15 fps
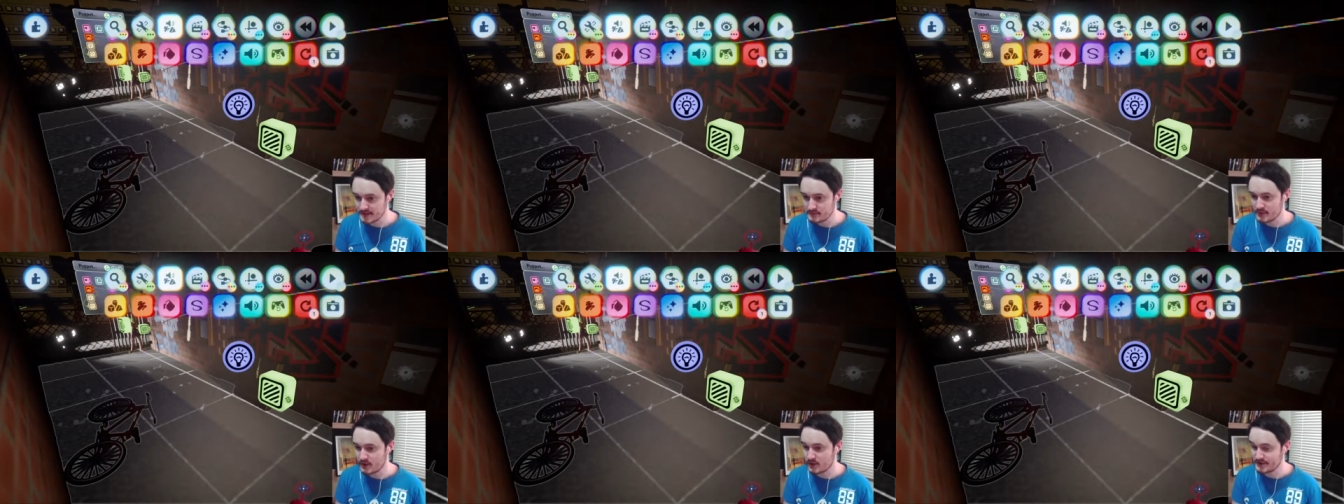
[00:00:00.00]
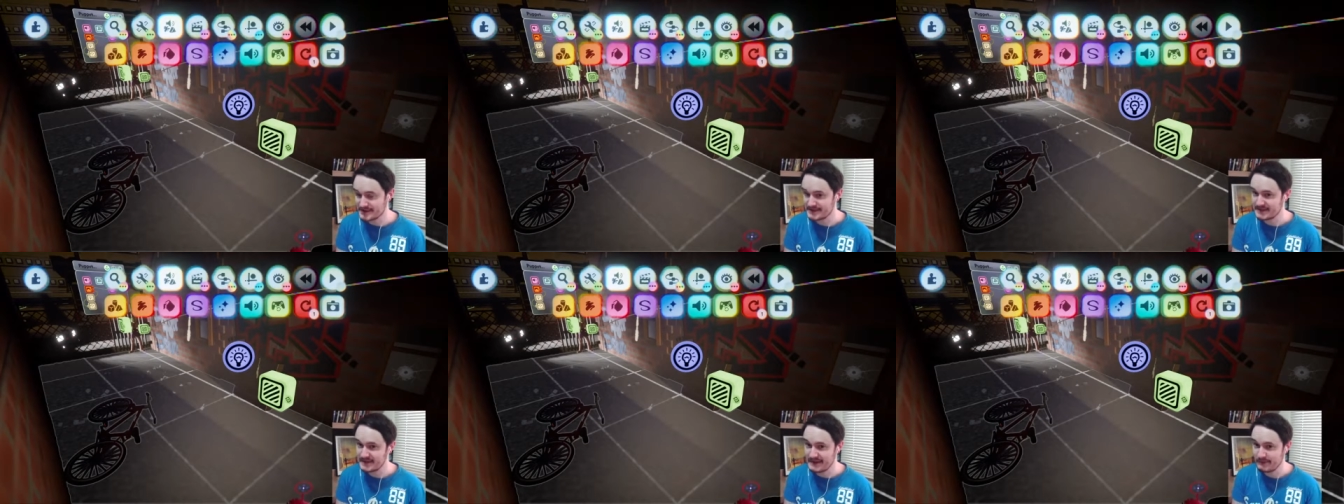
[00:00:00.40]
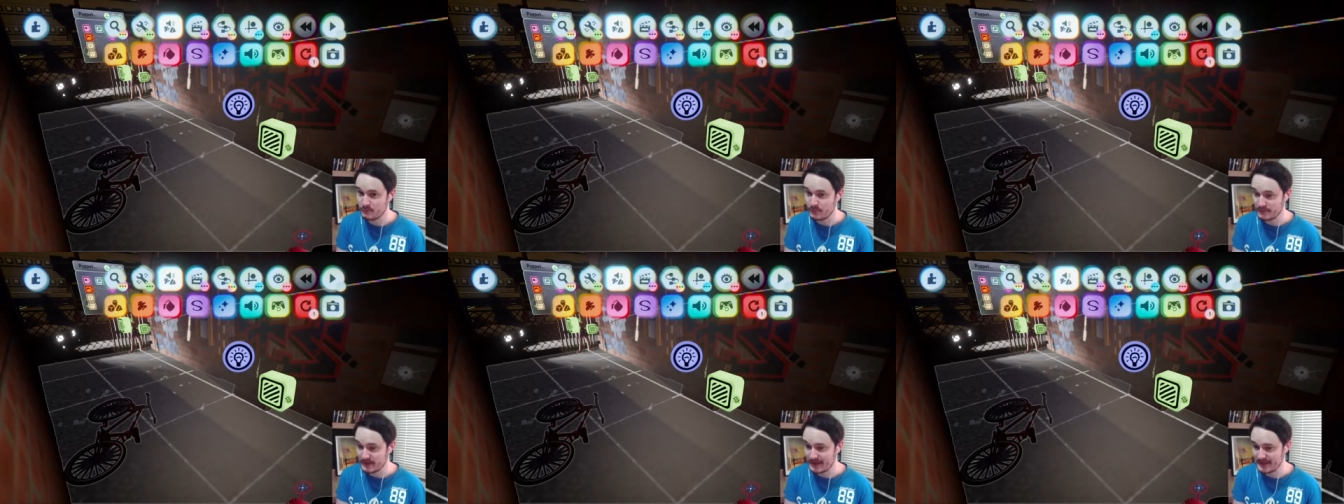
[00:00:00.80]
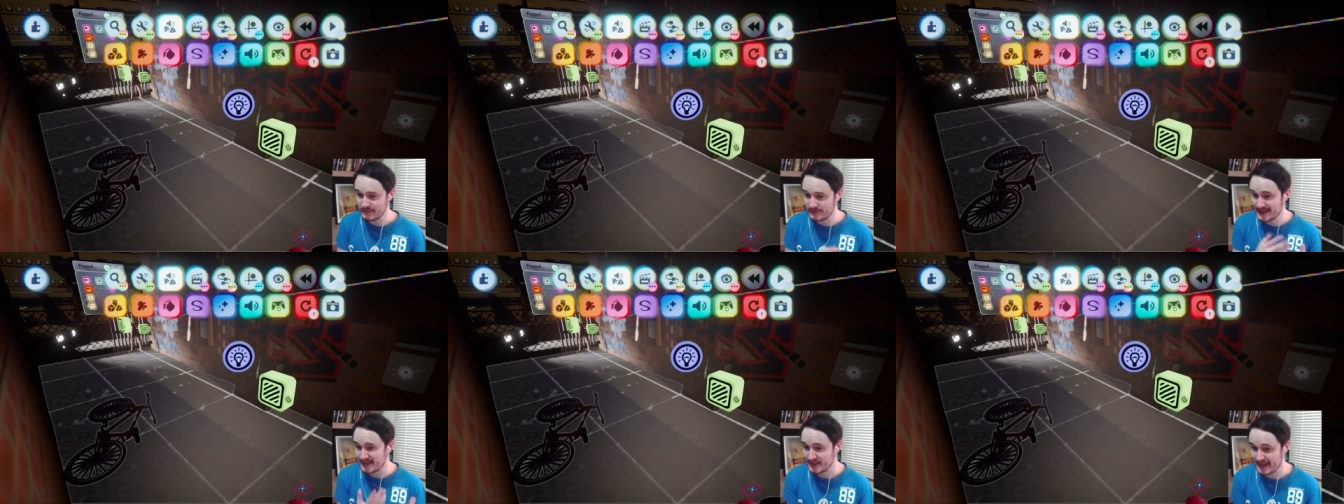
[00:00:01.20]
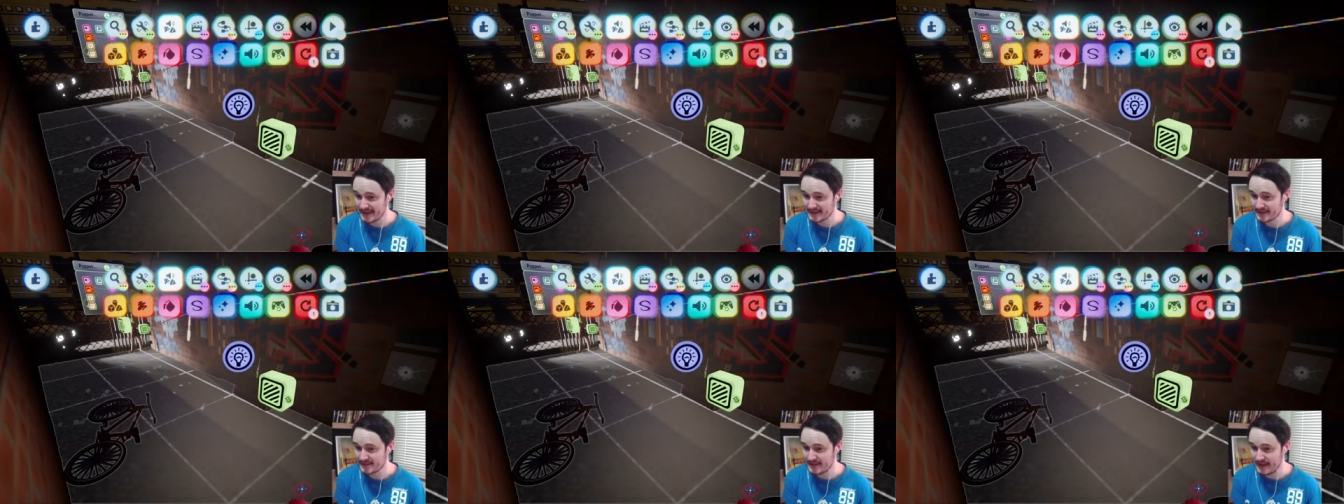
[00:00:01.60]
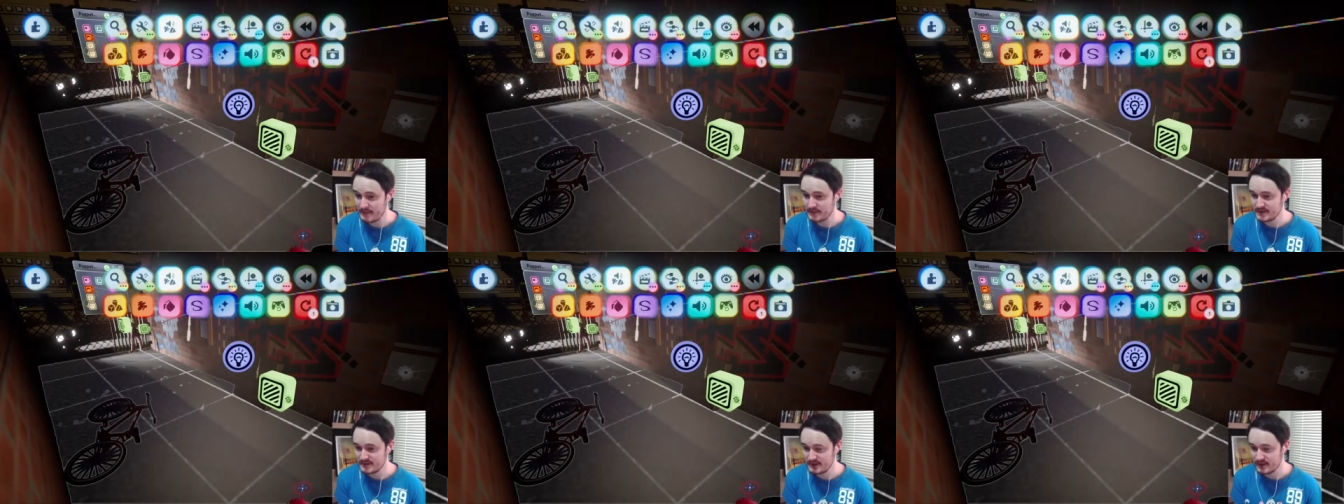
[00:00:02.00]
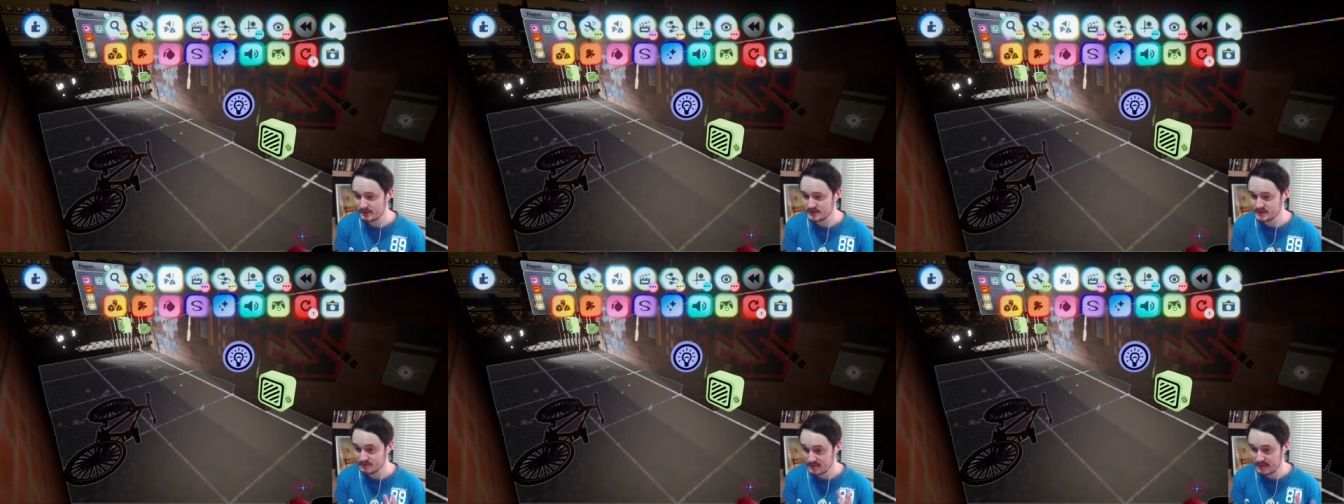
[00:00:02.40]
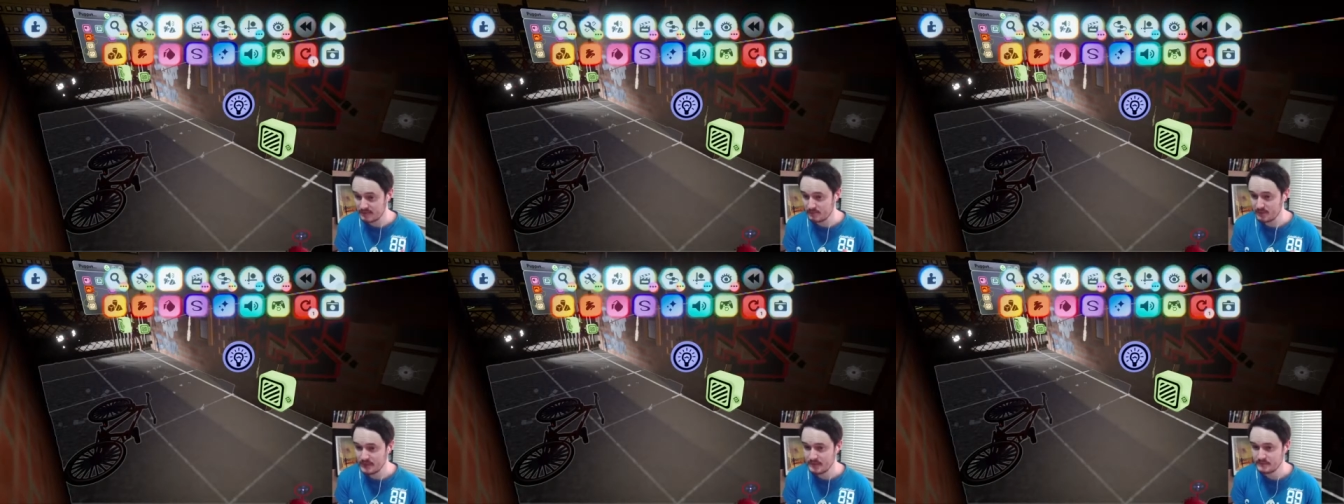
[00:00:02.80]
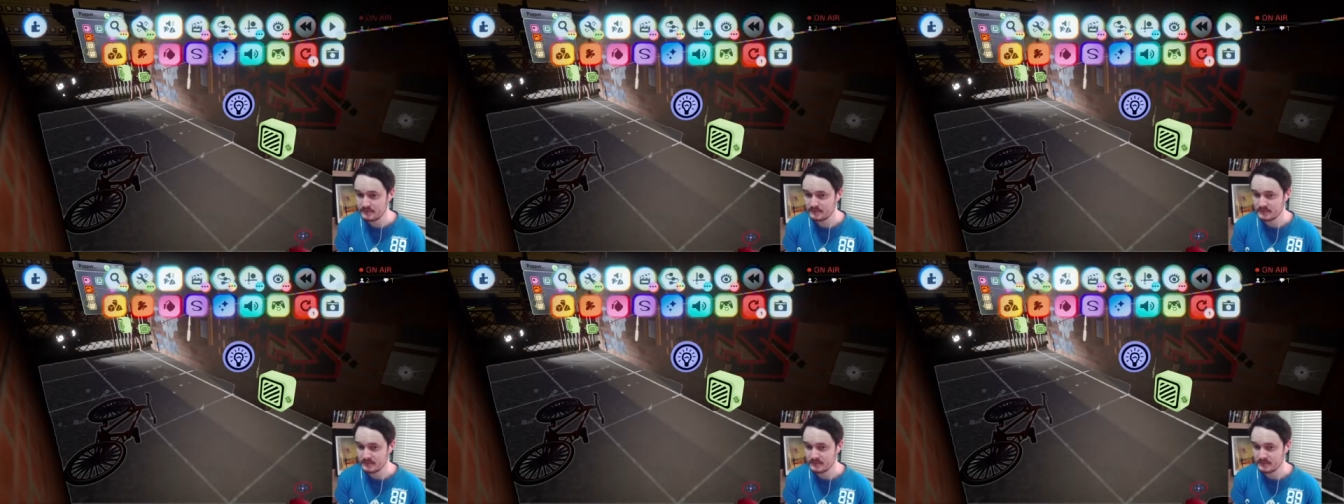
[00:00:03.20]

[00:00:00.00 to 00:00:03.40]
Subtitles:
because we've kind of neglected them in terms of gameplay.